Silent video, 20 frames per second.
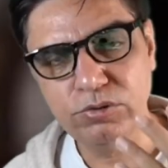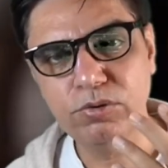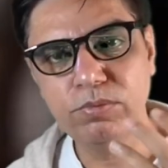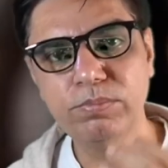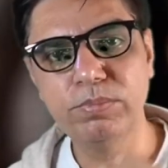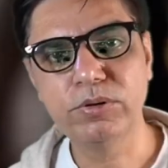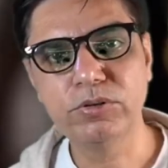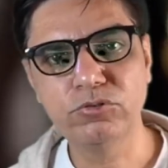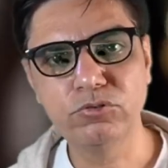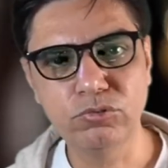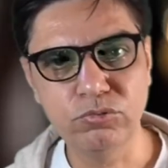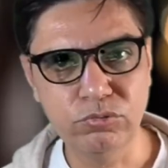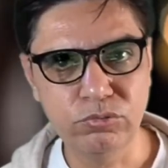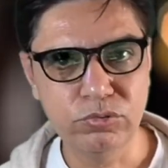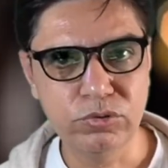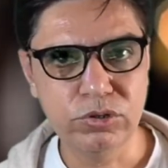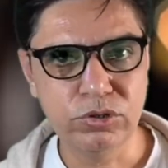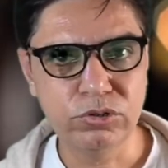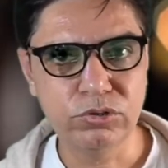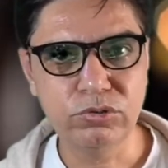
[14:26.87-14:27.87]
pursue
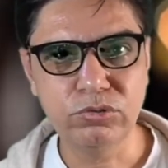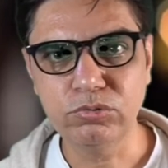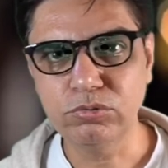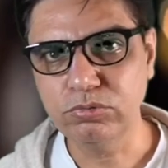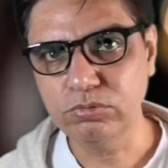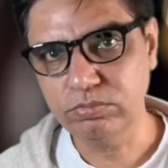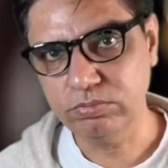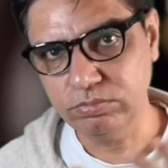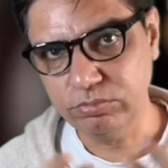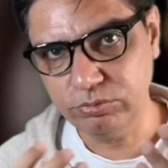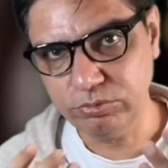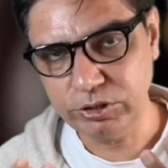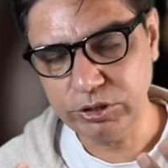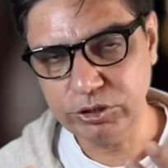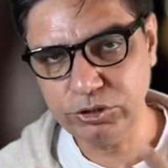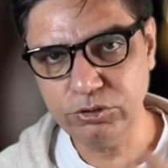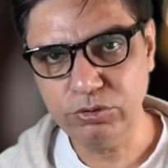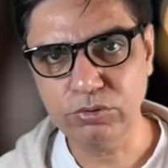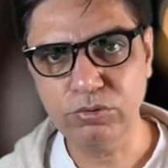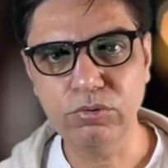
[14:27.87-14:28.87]
to reach
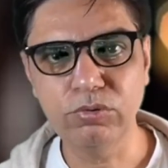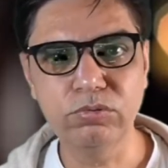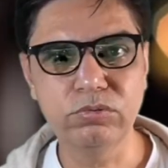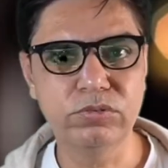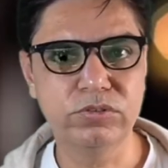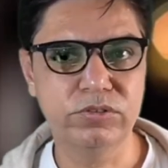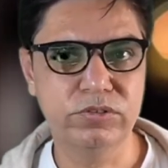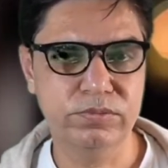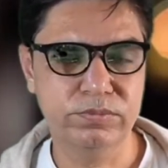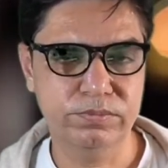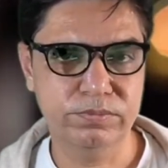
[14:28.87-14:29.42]
your goals.